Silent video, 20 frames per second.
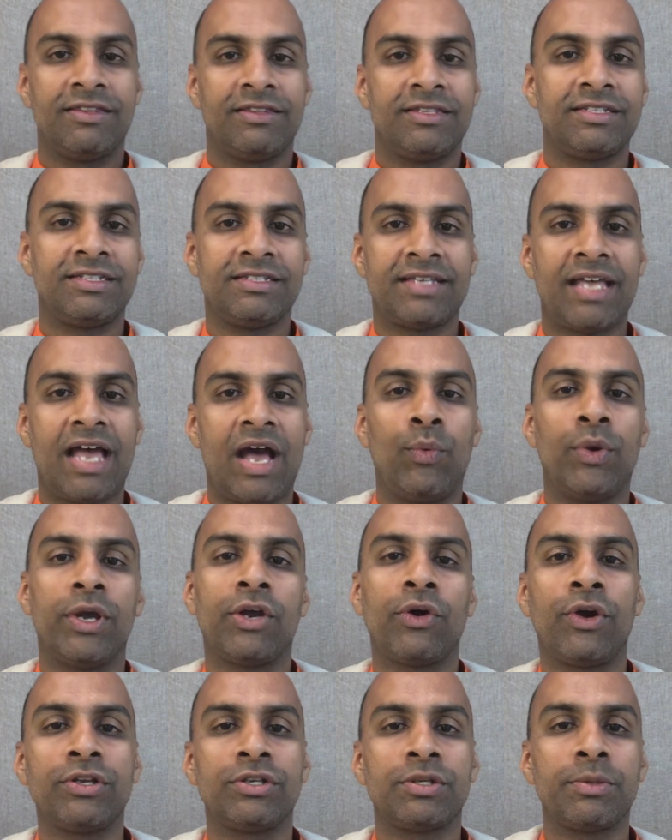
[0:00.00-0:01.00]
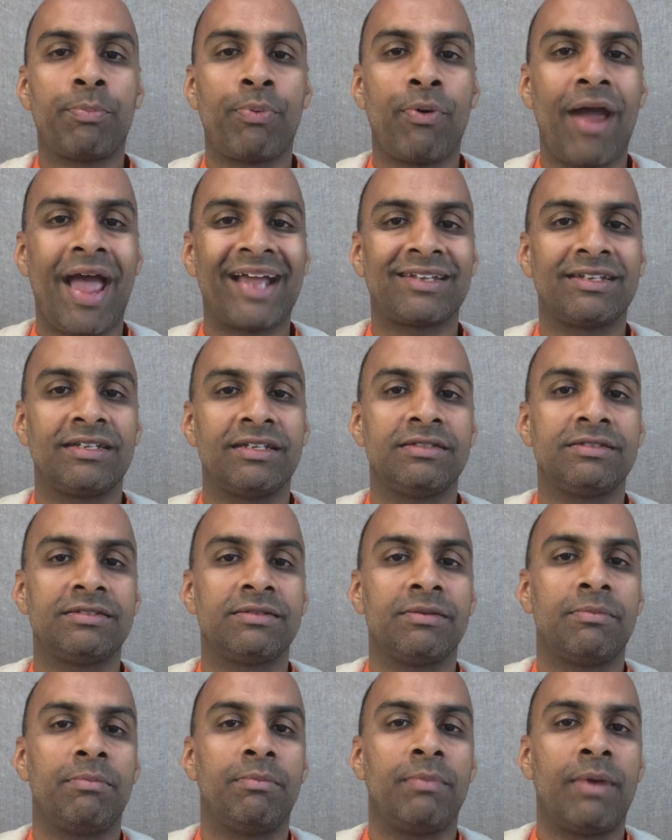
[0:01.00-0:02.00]
This is how we're going to
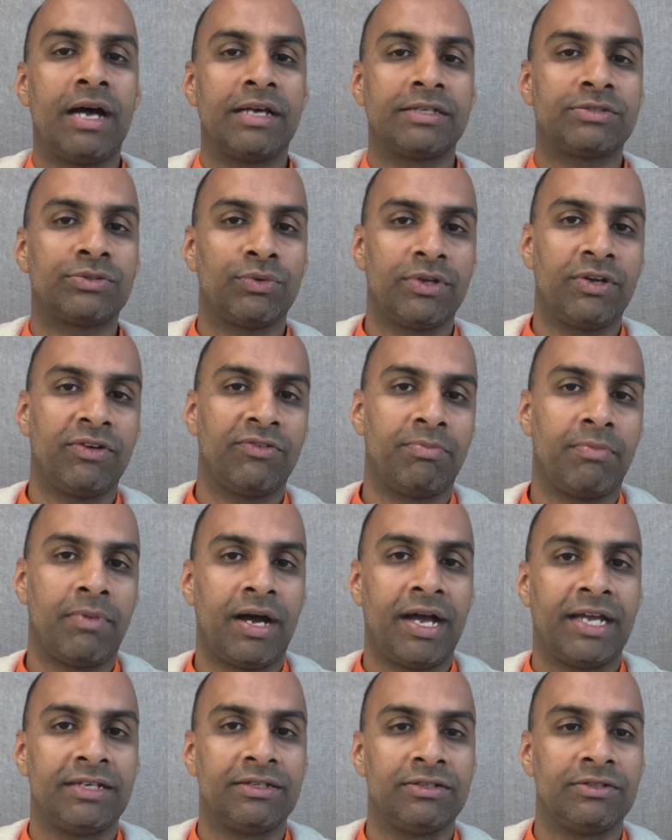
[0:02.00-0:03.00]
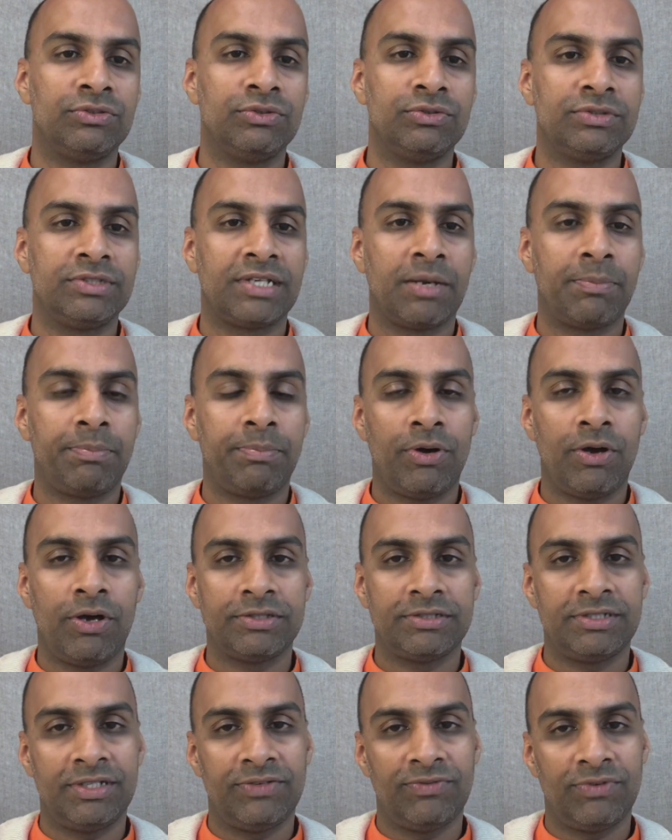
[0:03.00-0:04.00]
practice mastery of mind, using a
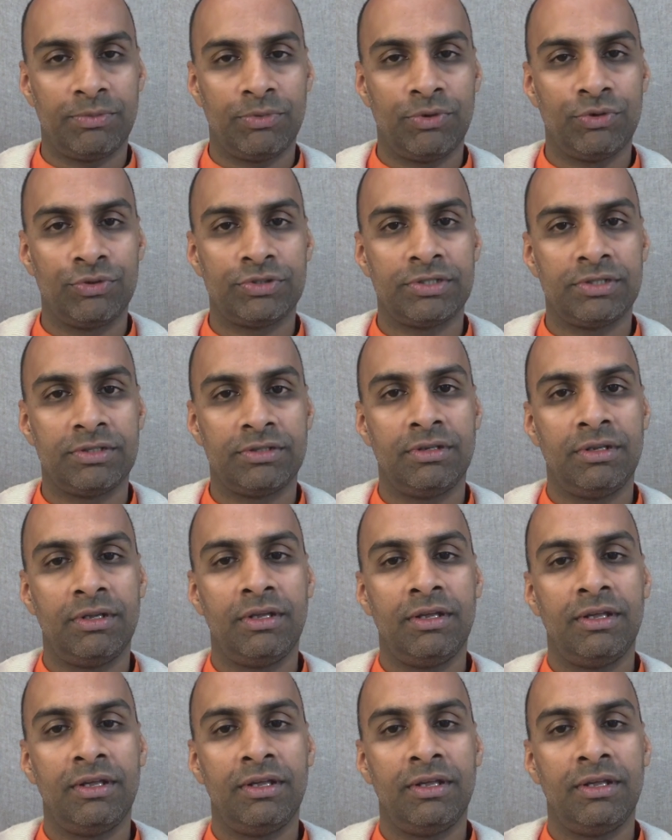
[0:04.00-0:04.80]
positive emotion